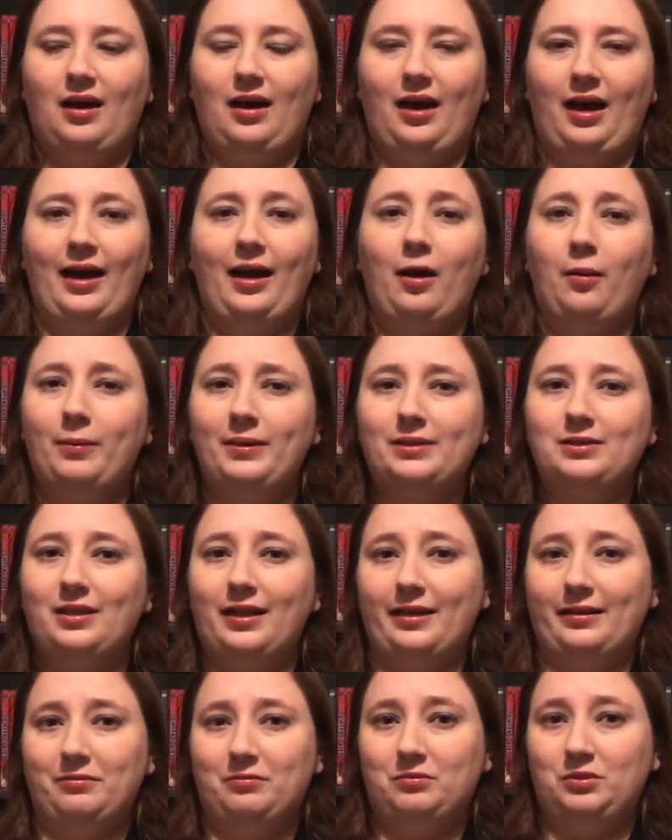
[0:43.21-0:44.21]
I always
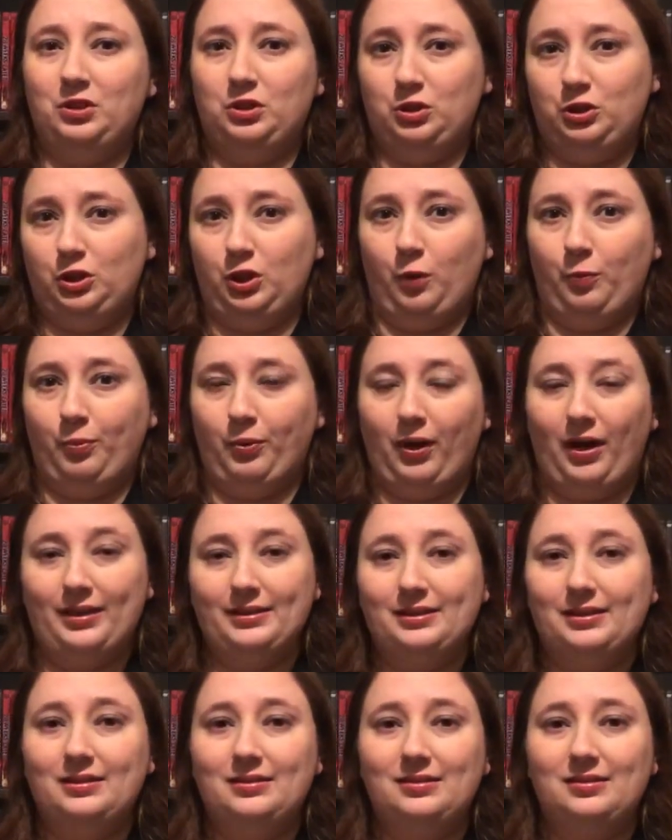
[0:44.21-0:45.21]
like to show
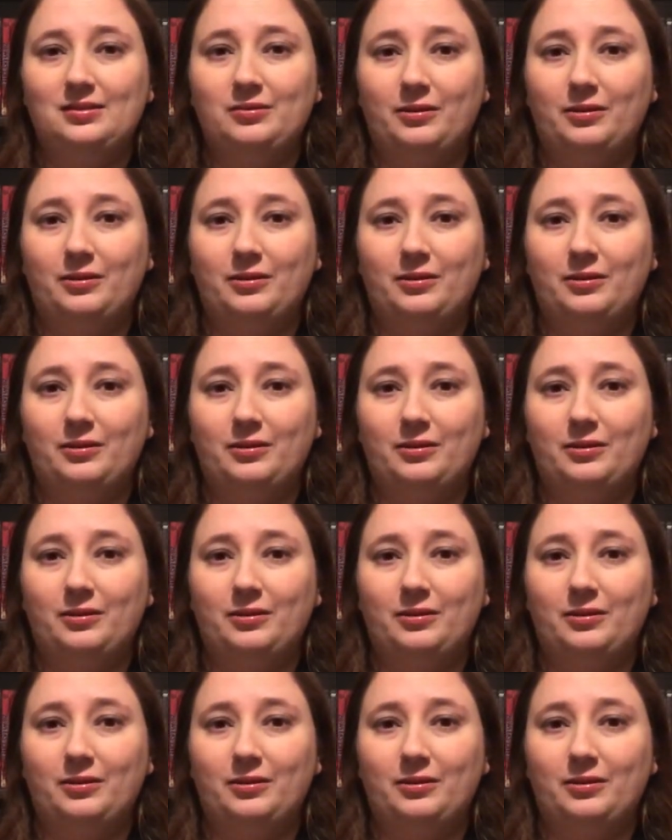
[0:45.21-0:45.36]
prices,